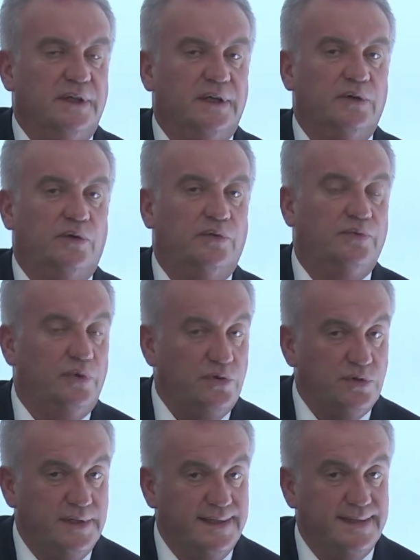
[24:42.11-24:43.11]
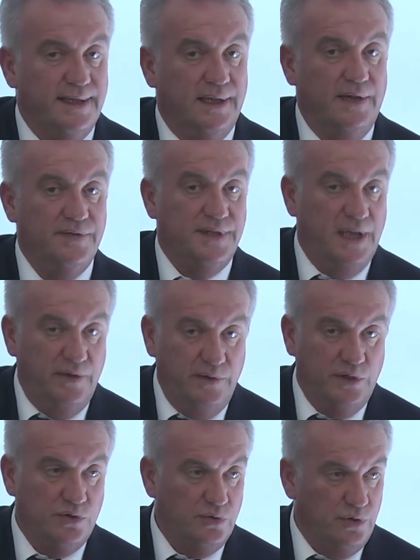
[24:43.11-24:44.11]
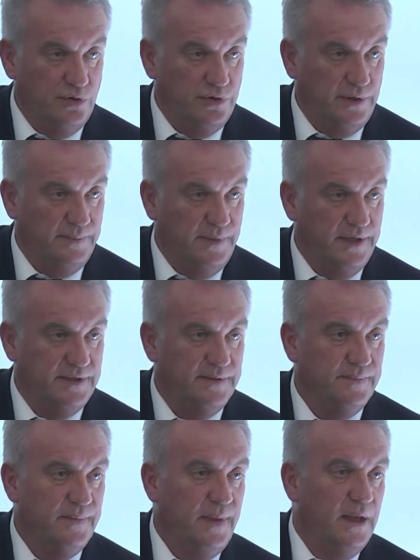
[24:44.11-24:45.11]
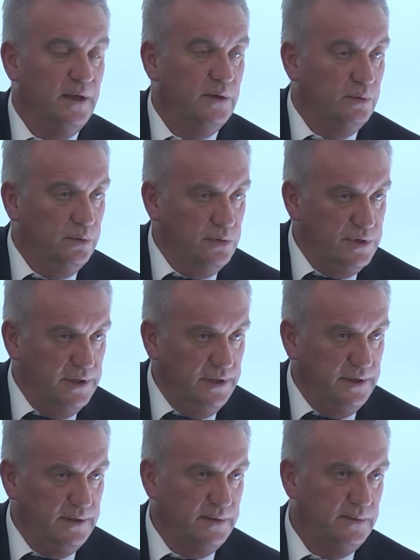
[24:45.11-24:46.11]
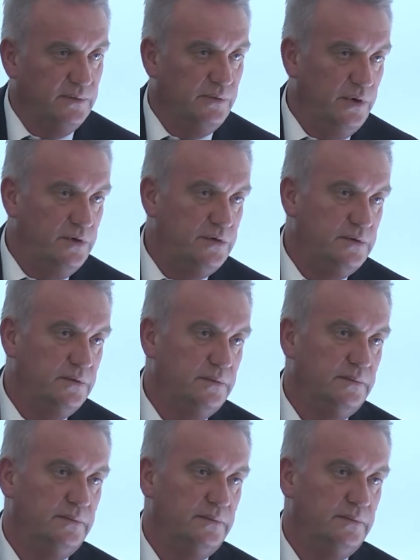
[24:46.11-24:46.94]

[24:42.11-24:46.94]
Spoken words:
Of course, this is a life-saving surgery, but losing voice